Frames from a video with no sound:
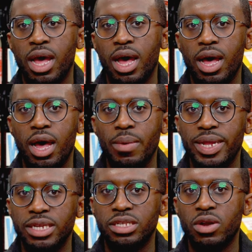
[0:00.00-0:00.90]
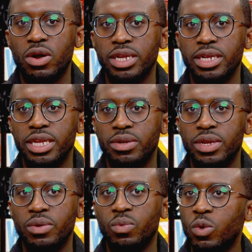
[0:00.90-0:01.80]
Um, and it started in,
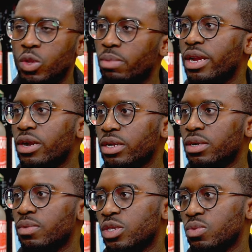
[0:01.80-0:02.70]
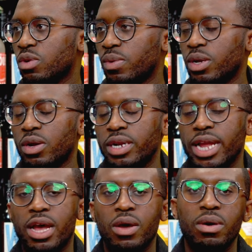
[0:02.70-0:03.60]
in, rural America, which is where we are
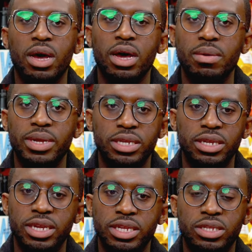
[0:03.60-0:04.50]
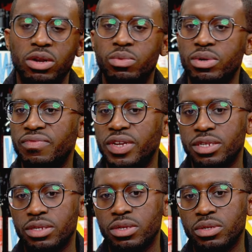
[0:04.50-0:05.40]
now. Um, and it, it, started with a
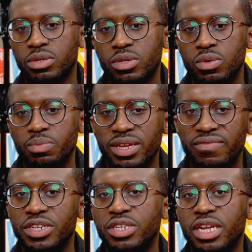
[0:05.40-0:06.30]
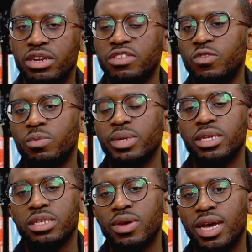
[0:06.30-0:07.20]
vision. Those are two big visionaries for me.
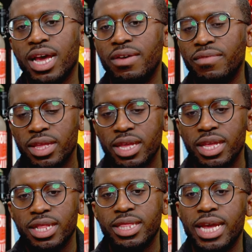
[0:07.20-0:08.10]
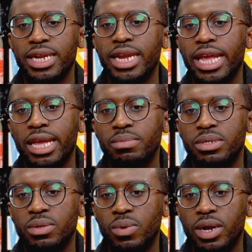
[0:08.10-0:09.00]
And so I have that name
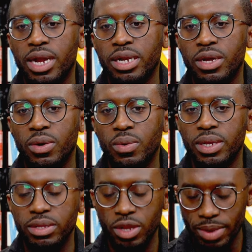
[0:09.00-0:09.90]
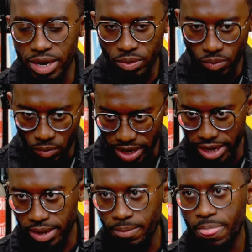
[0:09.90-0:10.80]
to where I know what, no matter
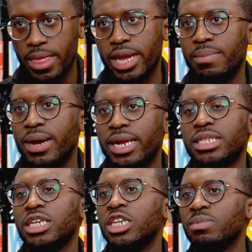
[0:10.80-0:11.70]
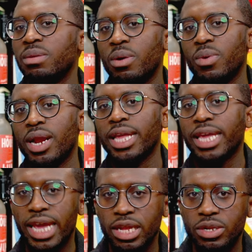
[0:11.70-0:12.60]
what anybody tells me about what I
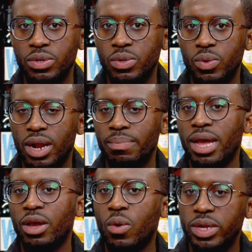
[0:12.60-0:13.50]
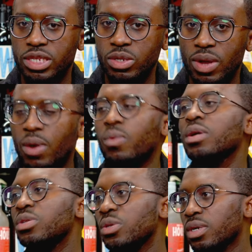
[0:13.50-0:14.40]
can't do, what I'm not going to do, I
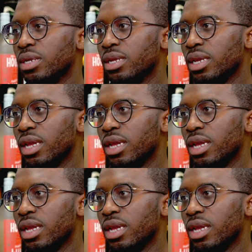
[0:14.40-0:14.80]
will do it. Yeah.